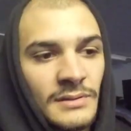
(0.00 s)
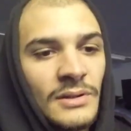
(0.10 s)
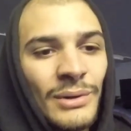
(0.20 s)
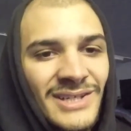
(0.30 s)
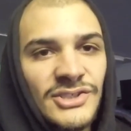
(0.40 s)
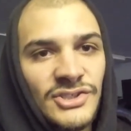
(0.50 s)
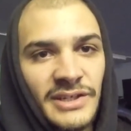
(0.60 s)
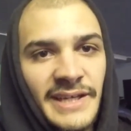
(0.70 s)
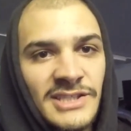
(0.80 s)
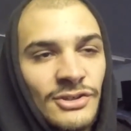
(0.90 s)
the one that's
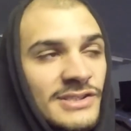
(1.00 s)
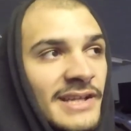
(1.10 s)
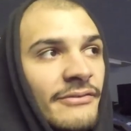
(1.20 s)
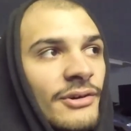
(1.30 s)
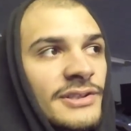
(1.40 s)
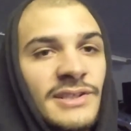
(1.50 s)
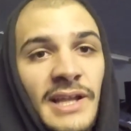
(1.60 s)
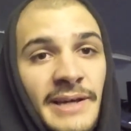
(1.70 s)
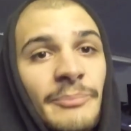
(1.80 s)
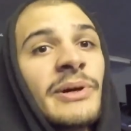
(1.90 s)
on the exhaust, I forgot to
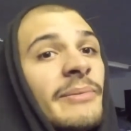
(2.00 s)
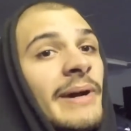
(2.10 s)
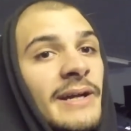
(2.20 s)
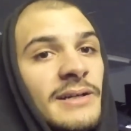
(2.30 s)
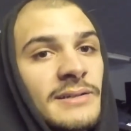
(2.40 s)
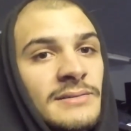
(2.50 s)
like put it back.